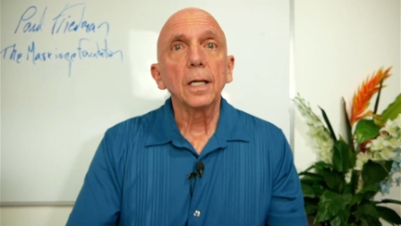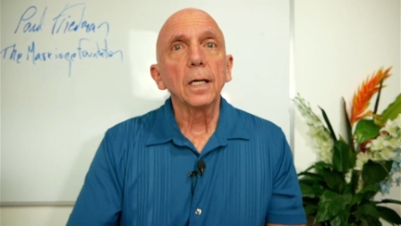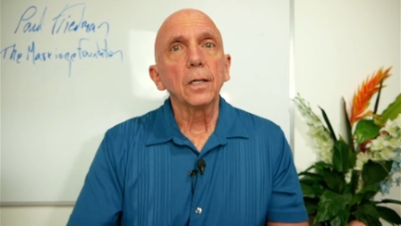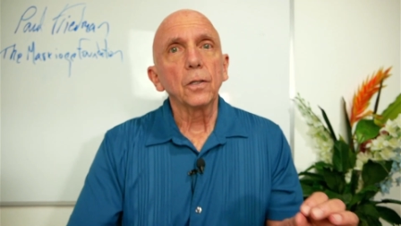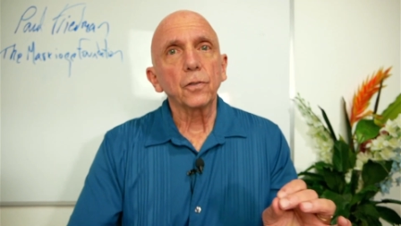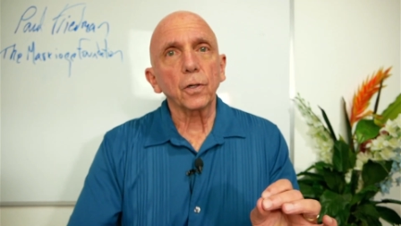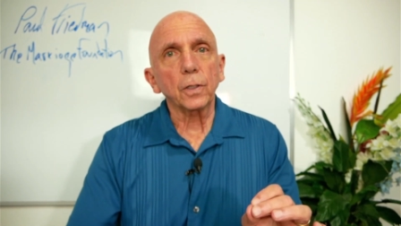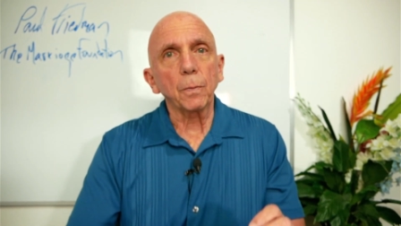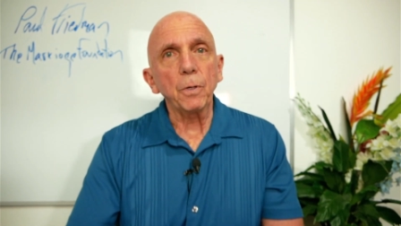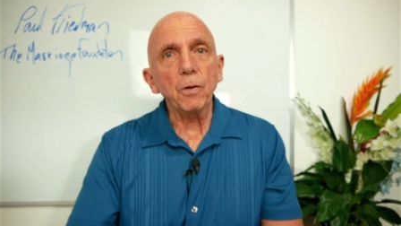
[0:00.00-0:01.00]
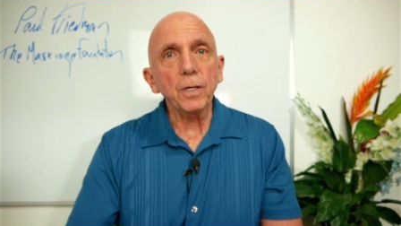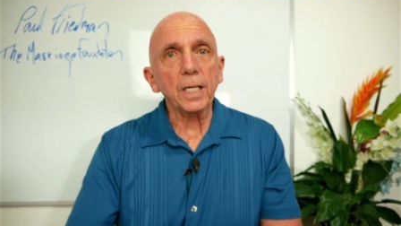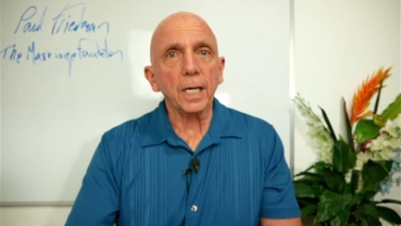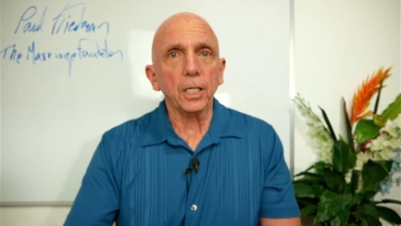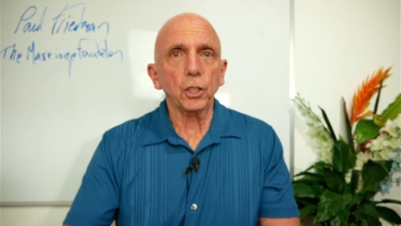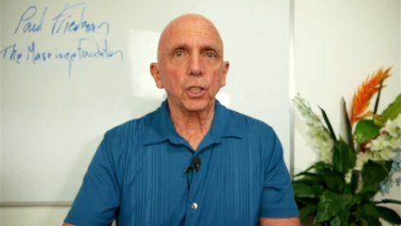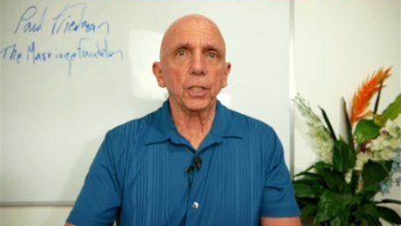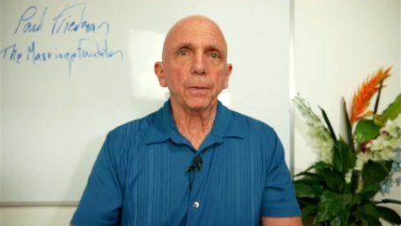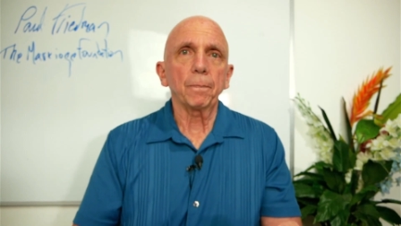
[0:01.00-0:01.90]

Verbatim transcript: So, communication